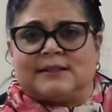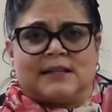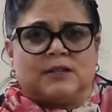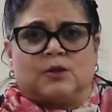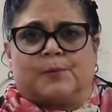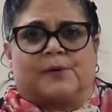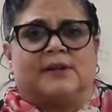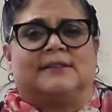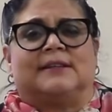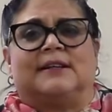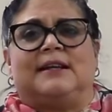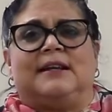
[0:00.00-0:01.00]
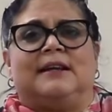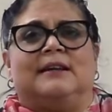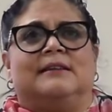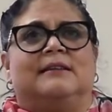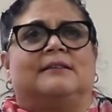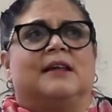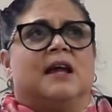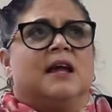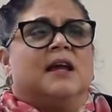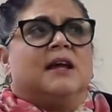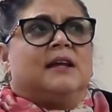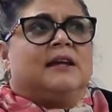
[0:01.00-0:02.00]
sent to prison, he is
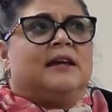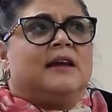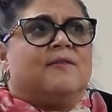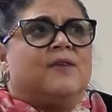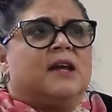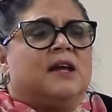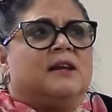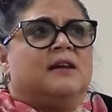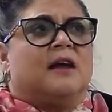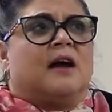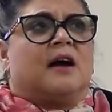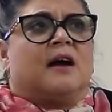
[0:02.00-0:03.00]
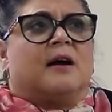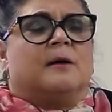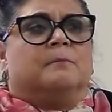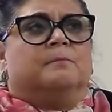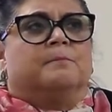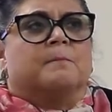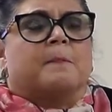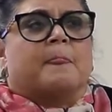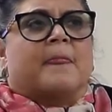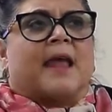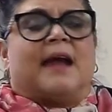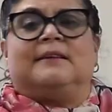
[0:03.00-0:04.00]
given
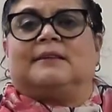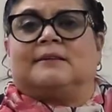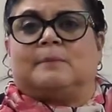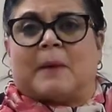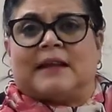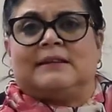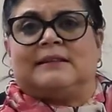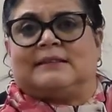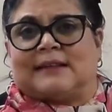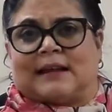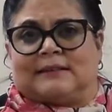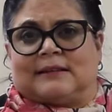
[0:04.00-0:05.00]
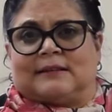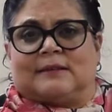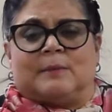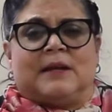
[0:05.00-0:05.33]
a suspended sentence,